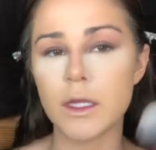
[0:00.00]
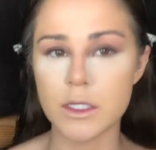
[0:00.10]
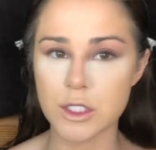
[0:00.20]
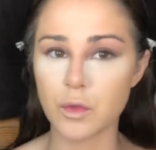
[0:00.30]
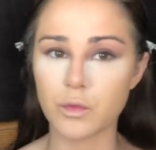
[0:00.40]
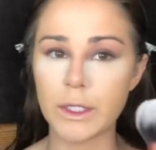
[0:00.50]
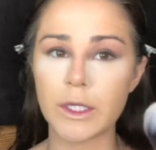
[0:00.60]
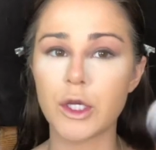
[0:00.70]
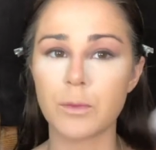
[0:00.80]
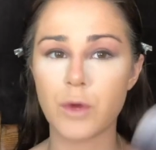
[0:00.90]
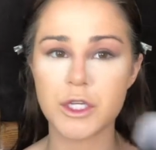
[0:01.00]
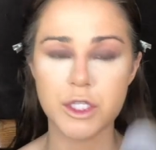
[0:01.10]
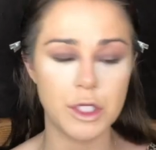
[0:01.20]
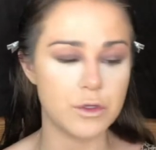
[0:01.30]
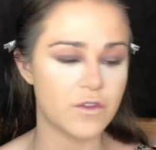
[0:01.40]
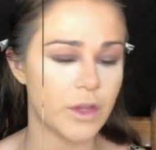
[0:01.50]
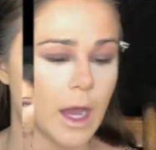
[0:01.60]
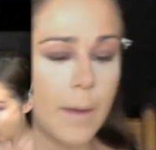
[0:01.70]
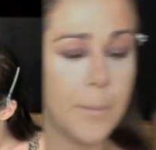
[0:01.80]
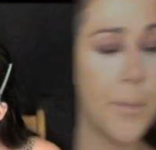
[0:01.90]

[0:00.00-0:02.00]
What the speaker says: This is a really good brush to use for that.